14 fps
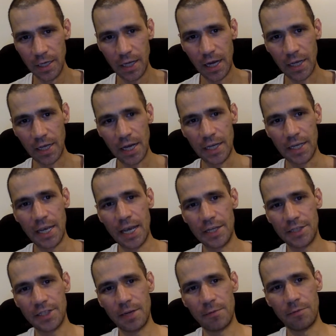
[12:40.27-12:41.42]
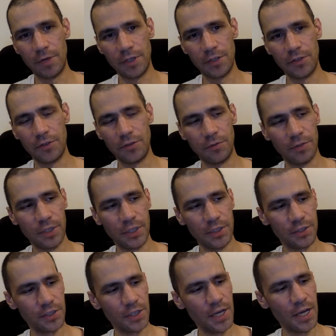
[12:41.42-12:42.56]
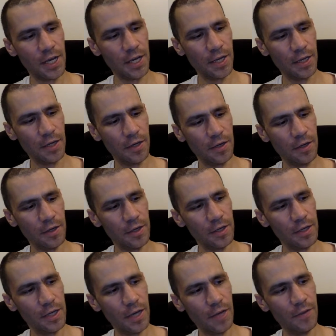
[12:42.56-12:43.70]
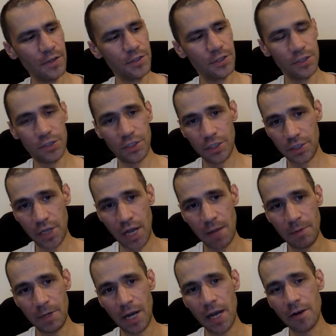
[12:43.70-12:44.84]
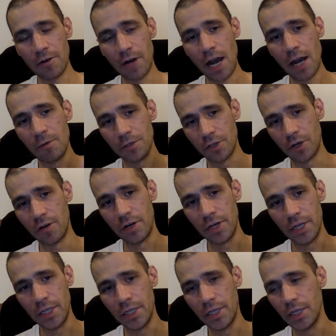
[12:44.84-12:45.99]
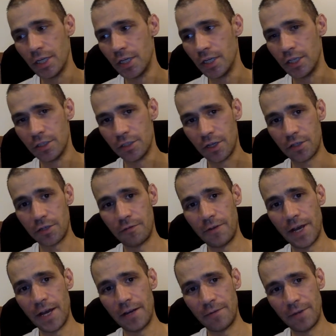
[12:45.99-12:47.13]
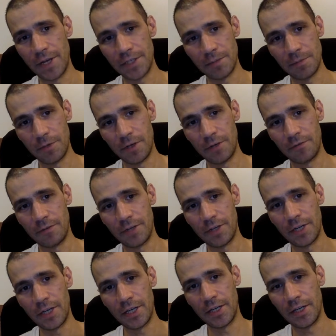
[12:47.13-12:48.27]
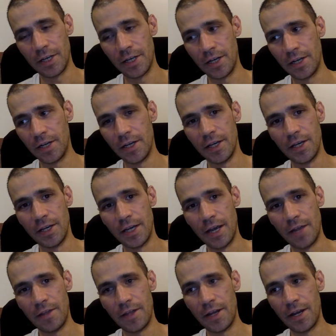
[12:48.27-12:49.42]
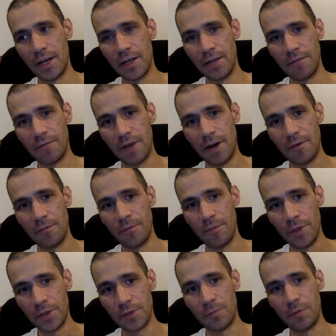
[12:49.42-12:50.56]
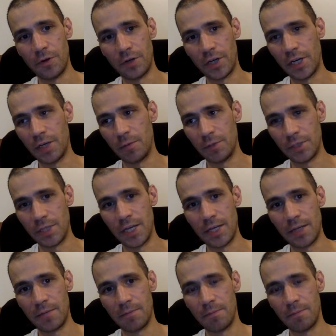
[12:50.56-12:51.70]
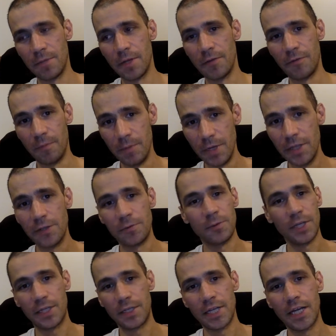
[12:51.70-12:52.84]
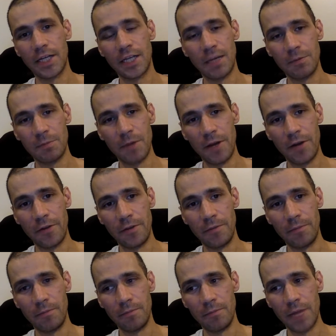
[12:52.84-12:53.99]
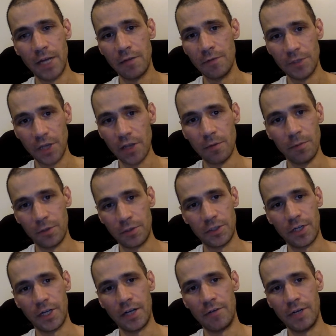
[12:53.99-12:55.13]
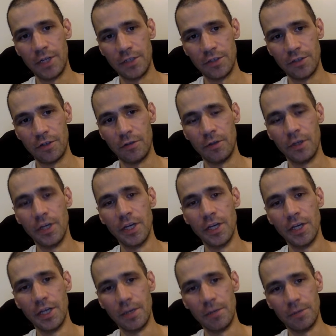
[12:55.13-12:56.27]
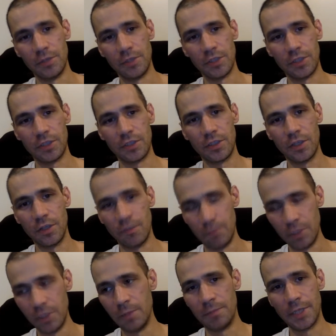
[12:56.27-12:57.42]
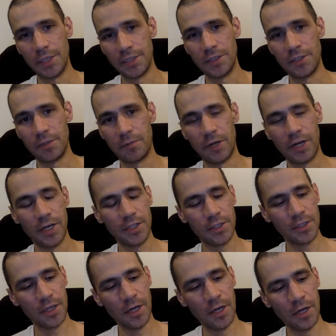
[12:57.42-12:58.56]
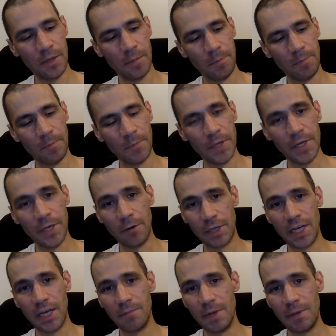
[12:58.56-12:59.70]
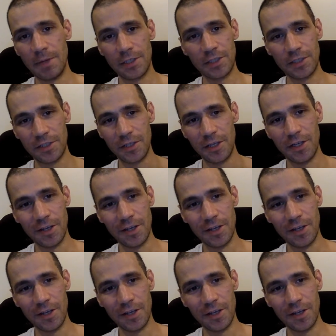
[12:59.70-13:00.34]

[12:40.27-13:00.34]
I can't separate the two things. And this is just, I mean, I was already such a fan of Asimov, and then I found this book, and it was like, for me, this was like 10 times better than any of his other books that I had read. So it was just a really pleasant surprise. Now, again, maybe that's just,